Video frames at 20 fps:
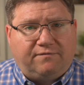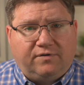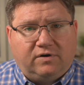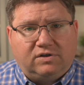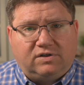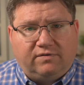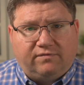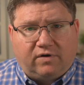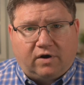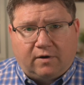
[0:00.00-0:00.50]

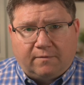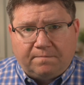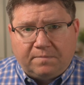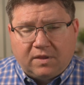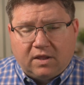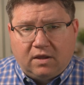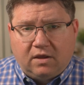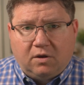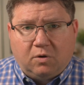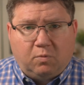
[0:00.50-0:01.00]
First of all,
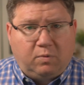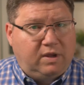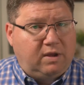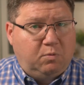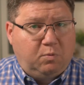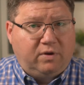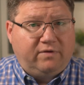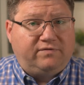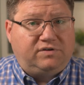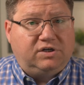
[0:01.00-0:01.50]

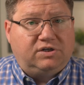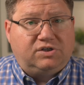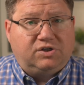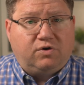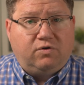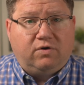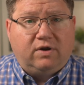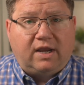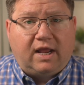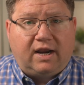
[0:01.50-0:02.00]
we've just
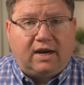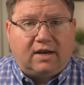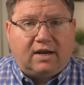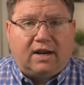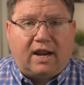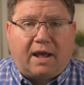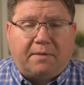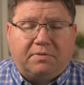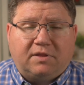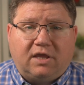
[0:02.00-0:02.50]
created
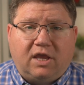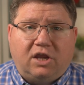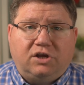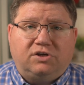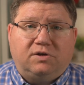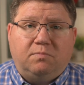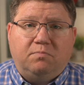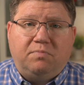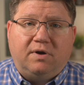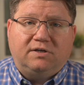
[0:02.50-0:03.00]
an application,